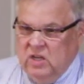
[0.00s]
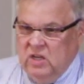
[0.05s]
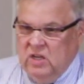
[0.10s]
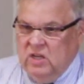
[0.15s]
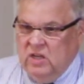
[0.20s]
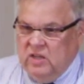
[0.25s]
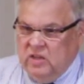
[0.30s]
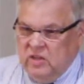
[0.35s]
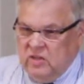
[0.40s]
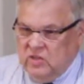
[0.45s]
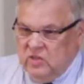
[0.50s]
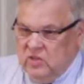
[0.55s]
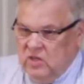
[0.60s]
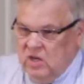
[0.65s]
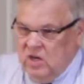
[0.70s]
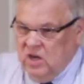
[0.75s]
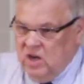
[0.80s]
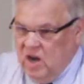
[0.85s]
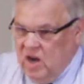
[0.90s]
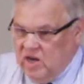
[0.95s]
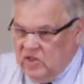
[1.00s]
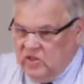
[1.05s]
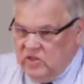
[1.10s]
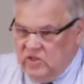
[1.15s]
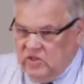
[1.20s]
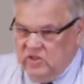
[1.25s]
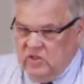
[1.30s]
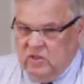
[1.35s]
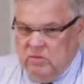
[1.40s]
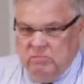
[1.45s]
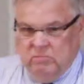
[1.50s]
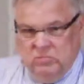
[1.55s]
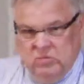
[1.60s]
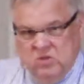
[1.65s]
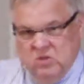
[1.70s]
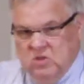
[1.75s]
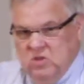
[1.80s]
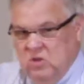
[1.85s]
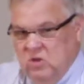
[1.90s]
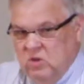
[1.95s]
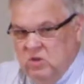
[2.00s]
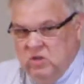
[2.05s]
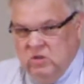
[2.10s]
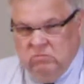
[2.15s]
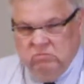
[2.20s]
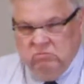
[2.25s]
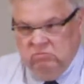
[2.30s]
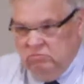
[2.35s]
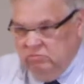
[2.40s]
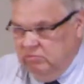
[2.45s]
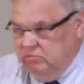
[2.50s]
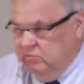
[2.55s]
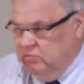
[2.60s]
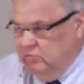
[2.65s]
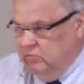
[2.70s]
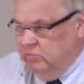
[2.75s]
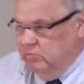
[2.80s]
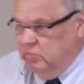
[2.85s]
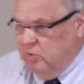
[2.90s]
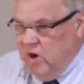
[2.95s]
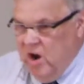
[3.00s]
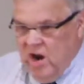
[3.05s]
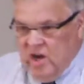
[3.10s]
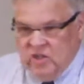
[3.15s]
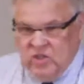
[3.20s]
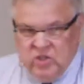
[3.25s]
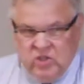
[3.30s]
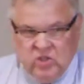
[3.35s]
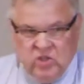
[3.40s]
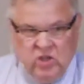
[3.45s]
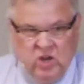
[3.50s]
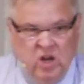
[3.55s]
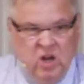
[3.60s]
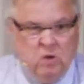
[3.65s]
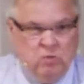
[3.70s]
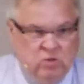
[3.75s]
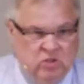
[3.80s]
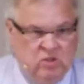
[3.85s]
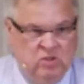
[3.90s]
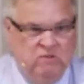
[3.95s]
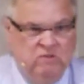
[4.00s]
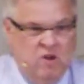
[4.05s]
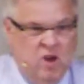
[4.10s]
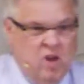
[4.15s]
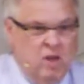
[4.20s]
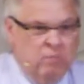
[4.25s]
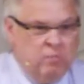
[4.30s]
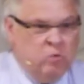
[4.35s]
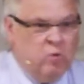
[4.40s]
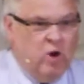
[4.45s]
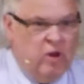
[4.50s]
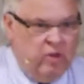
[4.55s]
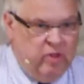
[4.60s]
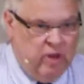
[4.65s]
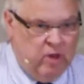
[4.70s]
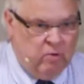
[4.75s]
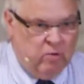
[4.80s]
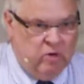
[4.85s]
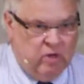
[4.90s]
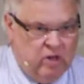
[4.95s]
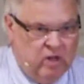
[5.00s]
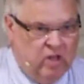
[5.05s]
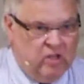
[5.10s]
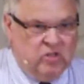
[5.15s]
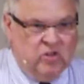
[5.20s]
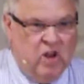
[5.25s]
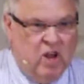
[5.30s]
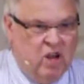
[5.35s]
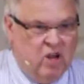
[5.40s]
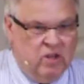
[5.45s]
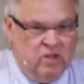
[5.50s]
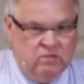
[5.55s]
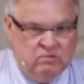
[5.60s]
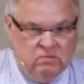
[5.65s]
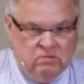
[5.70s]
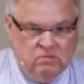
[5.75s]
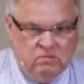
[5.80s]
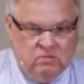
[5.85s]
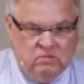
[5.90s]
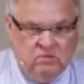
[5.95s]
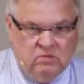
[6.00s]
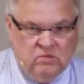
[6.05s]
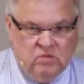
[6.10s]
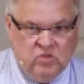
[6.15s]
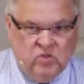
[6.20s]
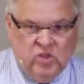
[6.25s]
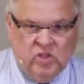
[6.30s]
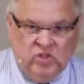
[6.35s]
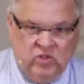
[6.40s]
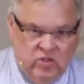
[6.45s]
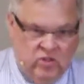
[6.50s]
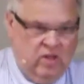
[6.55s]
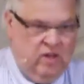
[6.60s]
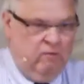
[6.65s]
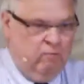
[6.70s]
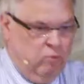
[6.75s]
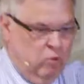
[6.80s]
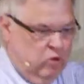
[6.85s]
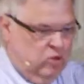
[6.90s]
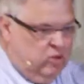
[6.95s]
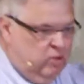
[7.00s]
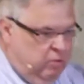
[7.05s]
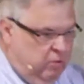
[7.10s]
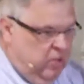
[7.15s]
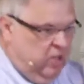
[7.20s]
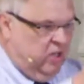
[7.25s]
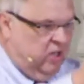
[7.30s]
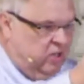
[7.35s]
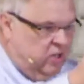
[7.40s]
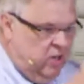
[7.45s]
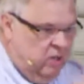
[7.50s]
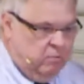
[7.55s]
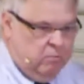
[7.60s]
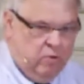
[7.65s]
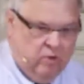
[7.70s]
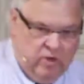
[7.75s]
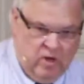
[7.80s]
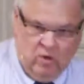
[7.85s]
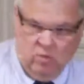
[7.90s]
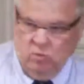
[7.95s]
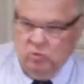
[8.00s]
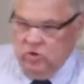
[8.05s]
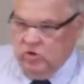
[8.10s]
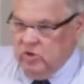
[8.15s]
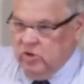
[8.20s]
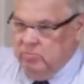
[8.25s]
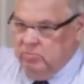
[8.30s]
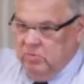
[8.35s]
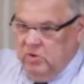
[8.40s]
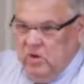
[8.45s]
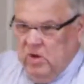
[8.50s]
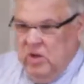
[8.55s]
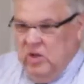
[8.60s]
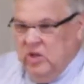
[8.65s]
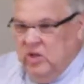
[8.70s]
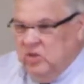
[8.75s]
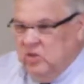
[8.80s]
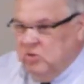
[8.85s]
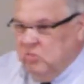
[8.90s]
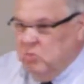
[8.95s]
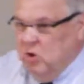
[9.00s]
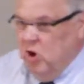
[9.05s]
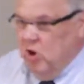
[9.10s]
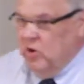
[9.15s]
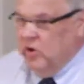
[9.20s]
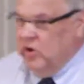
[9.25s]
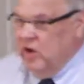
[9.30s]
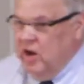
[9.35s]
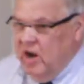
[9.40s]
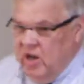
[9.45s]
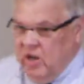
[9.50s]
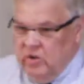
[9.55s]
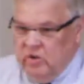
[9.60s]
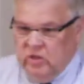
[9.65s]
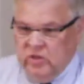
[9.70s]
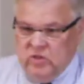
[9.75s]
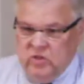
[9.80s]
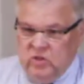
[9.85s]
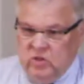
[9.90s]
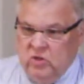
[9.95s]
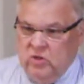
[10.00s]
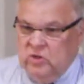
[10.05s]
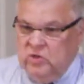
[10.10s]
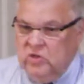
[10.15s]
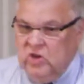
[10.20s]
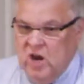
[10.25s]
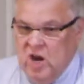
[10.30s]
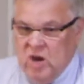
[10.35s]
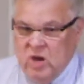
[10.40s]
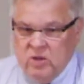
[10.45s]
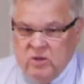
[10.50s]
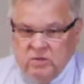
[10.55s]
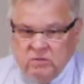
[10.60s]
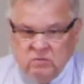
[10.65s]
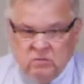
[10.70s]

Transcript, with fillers: that the synagogue system, still in practice today, was developed while they were in exile. Instead of worshiping in a temple, they'd worship in smaller gatherings. Turns out